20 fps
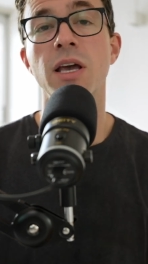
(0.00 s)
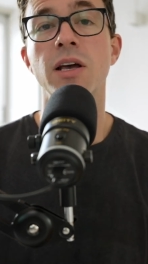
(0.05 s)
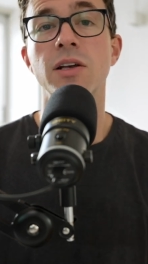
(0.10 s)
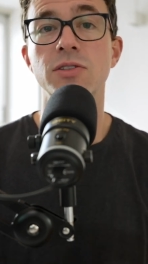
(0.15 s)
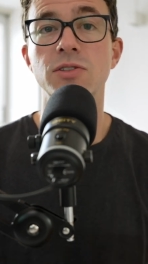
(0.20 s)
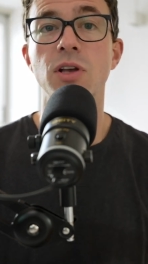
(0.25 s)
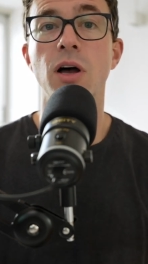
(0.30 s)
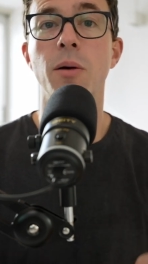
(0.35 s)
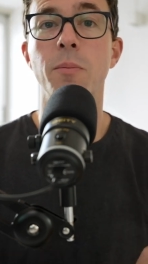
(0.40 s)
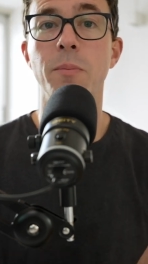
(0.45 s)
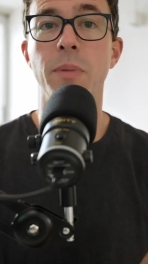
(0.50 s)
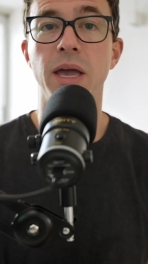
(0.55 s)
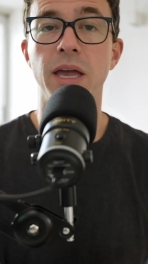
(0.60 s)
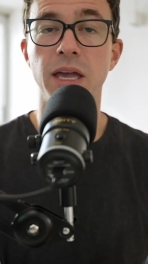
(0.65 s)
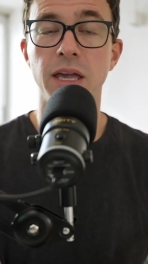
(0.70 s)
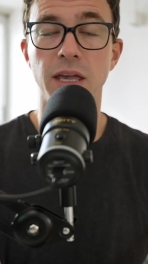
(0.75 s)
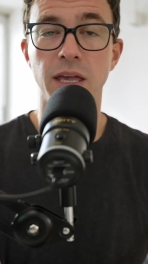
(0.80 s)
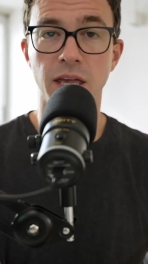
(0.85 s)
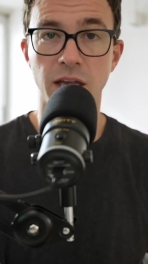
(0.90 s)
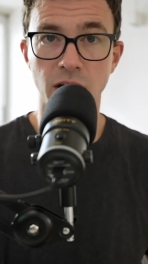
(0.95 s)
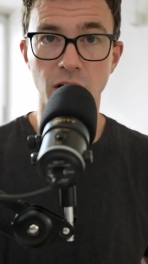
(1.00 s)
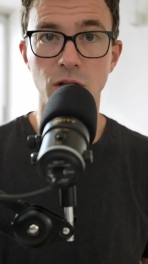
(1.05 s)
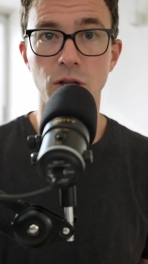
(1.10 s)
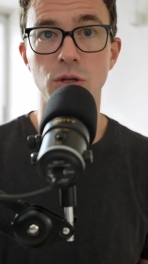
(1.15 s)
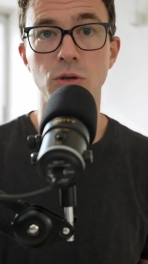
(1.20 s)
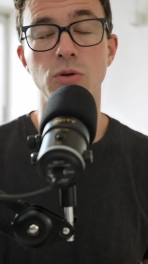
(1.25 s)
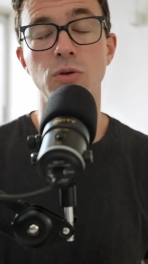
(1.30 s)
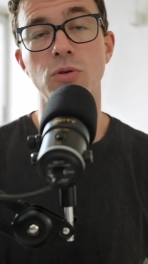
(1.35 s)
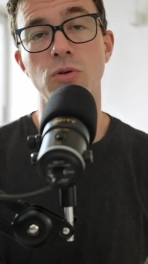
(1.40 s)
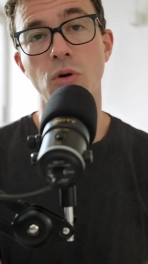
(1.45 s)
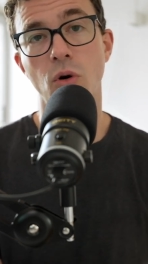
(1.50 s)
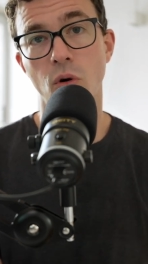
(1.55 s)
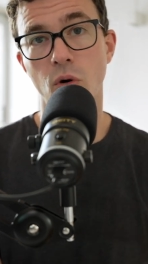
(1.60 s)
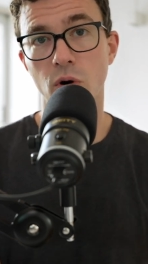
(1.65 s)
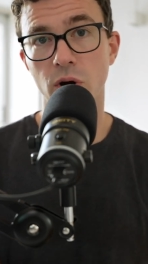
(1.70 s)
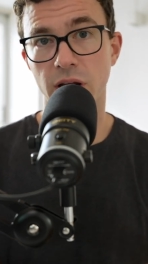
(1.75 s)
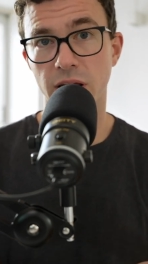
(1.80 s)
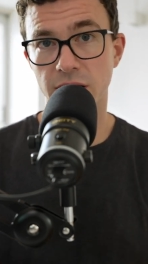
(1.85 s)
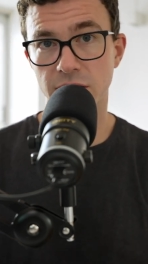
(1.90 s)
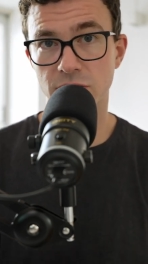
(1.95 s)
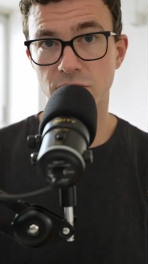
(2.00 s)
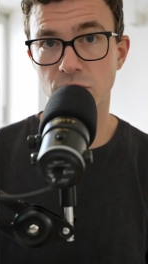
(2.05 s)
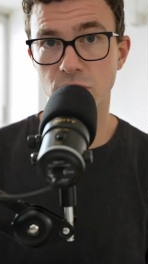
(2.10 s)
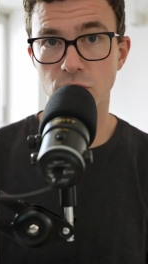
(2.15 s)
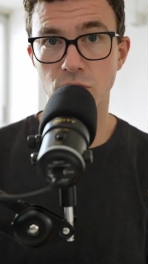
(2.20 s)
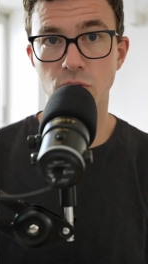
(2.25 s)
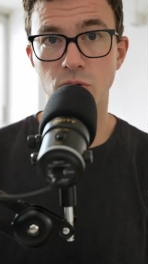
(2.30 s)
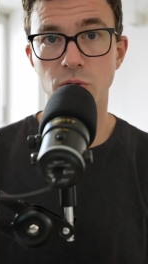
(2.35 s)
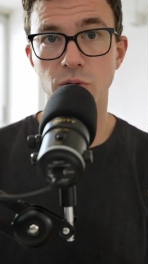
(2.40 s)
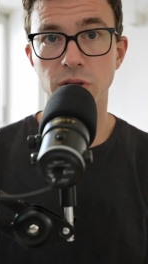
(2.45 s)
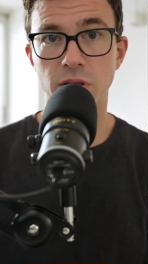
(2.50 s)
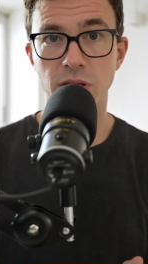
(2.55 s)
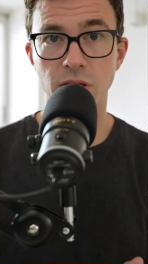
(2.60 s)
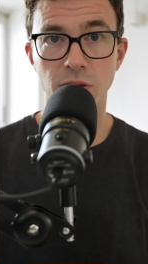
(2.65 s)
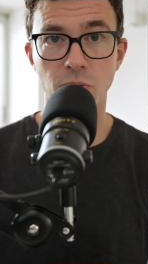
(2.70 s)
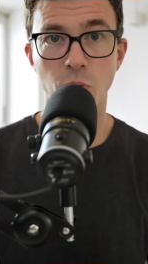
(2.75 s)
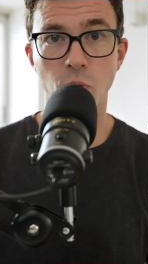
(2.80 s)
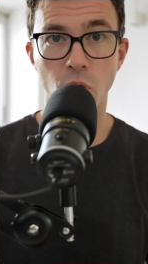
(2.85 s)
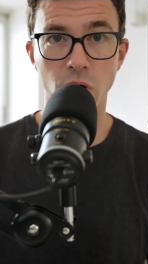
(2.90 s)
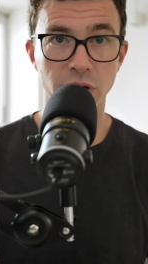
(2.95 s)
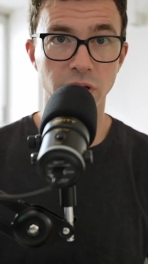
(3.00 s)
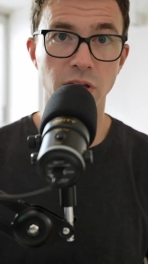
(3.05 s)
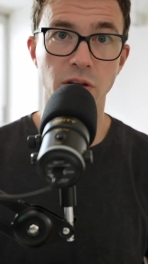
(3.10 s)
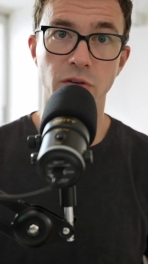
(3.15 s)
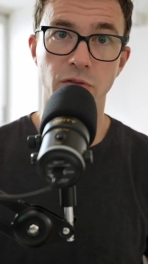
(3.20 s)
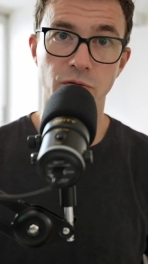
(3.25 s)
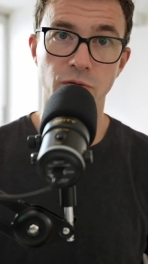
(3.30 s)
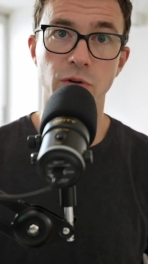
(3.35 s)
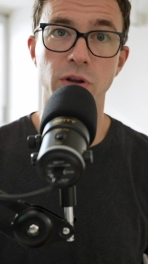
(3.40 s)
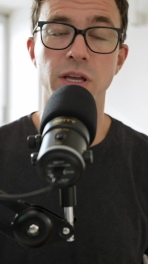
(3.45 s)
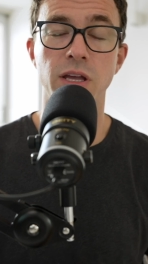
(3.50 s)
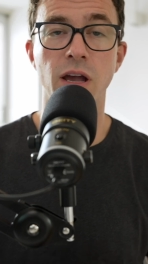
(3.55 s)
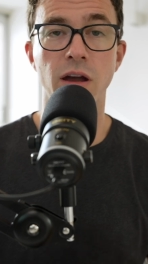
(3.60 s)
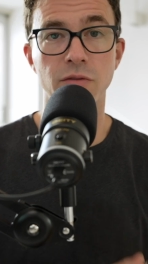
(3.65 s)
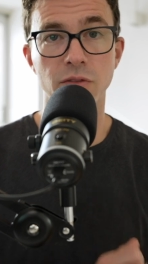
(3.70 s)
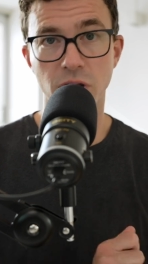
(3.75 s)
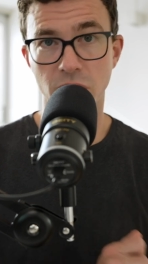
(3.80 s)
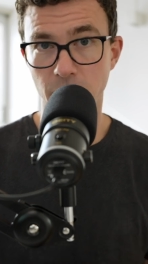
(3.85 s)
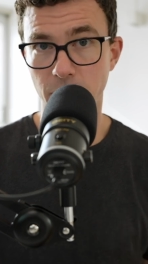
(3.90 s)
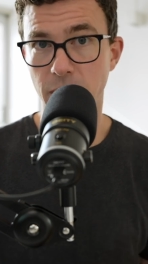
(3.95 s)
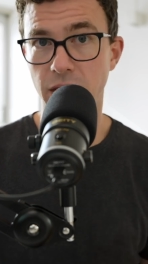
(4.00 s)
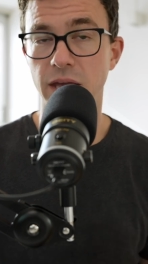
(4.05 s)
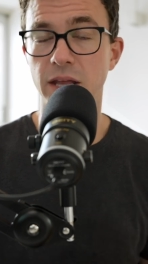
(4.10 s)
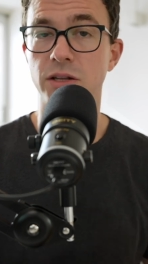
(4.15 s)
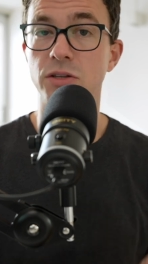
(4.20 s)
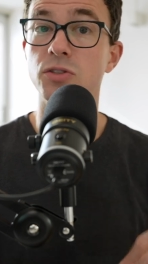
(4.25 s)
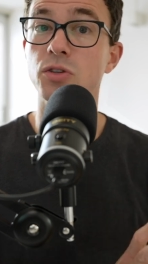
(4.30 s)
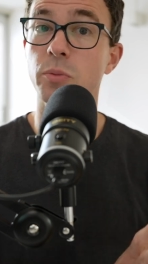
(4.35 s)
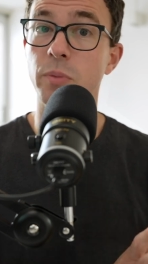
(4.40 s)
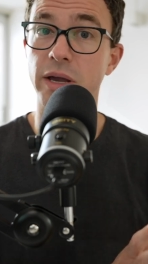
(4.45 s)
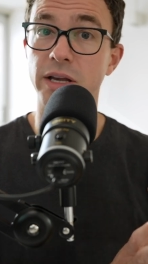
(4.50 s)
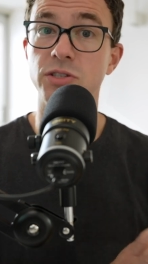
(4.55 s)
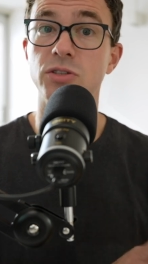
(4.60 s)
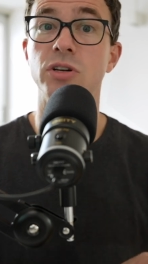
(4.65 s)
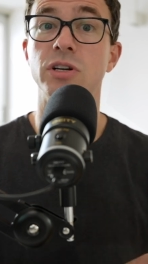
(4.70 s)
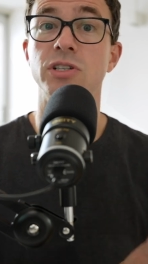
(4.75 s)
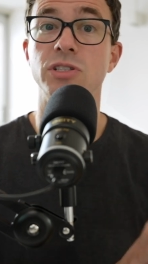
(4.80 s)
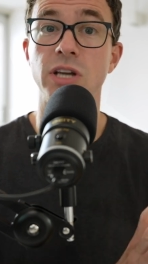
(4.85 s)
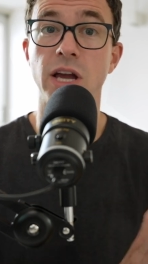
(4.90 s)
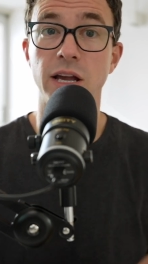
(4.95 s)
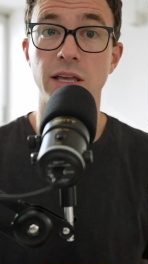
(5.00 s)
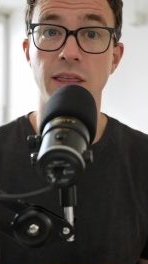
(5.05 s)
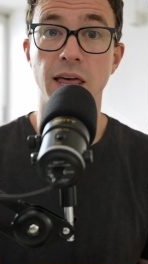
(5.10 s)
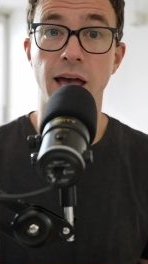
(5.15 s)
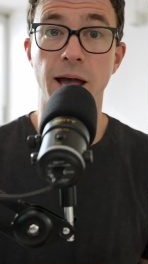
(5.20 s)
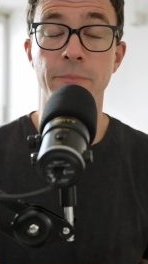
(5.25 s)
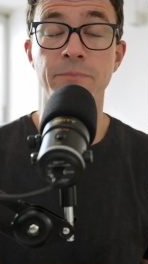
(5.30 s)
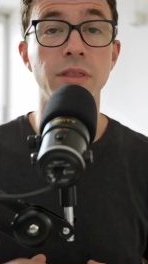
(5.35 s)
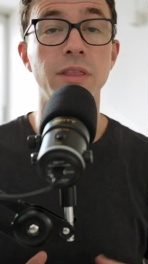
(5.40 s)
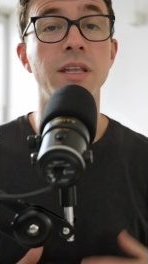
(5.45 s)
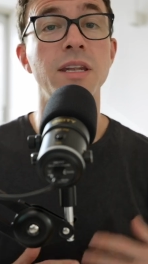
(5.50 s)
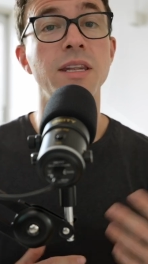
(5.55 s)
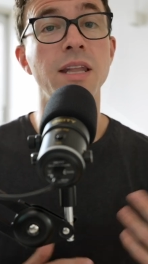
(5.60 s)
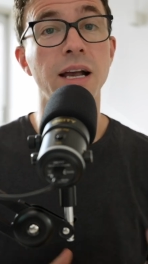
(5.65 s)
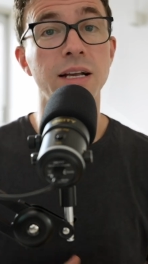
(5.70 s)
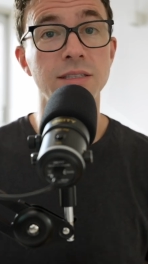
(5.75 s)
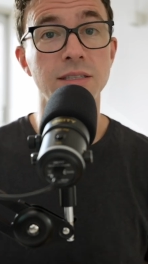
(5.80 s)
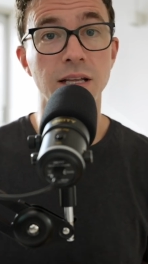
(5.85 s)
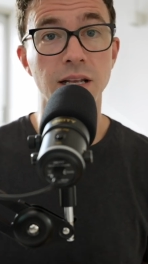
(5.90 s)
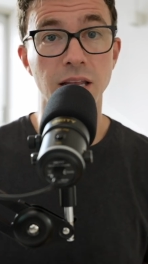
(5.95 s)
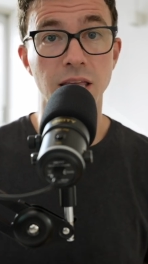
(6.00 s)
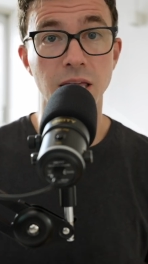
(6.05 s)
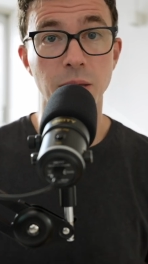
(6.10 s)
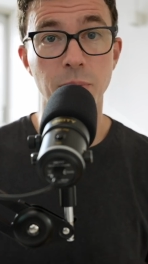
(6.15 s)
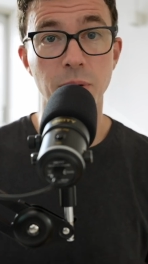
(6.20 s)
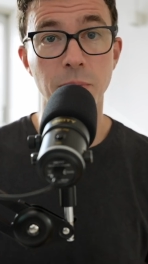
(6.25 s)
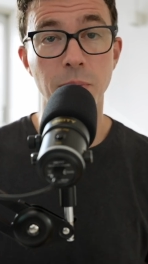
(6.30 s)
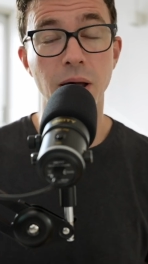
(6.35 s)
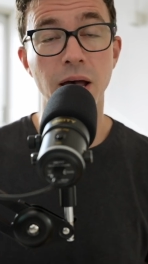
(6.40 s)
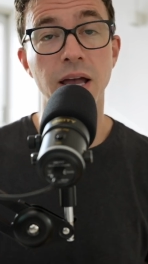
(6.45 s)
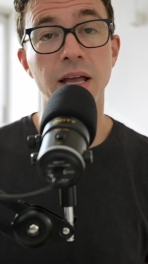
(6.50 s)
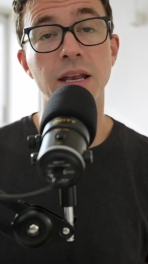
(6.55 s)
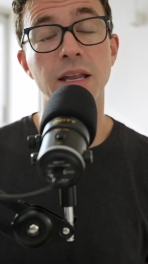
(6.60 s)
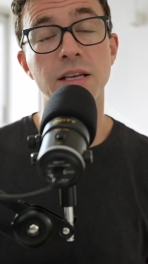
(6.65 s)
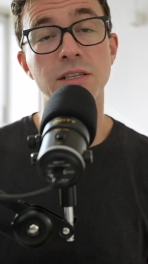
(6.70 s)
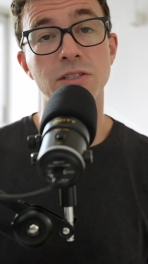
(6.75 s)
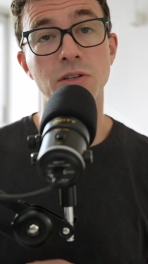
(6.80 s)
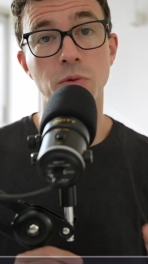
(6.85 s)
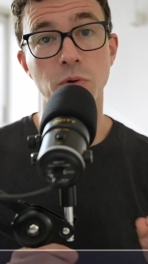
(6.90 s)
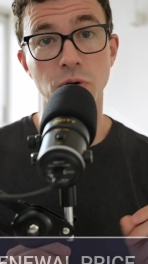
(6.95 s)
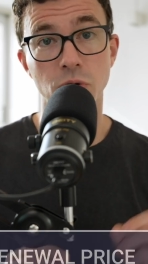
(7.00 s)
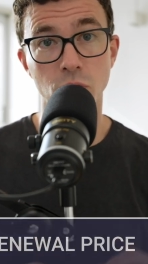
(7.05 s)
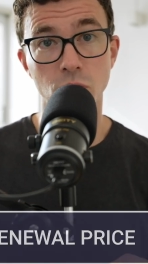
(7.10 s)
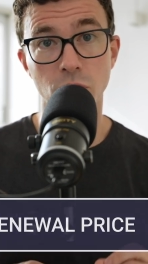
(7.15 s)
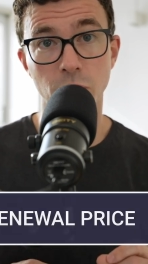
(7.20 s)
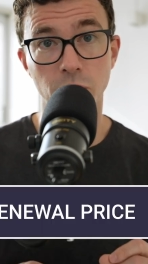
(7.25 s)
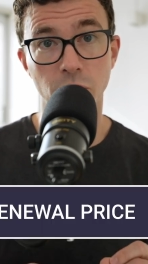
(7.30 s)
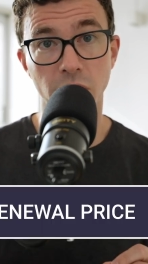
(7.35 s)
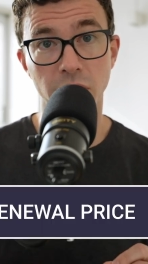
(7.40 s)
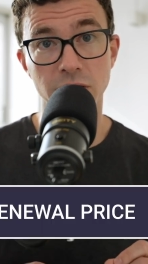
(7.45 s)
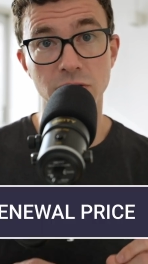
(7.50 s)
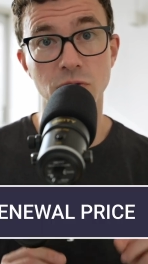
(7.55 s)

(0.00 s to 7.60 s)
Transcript: Some may include or exclude the one year free of the domain. So, make sure to check that. The next thing to keep in mind is the renewal price.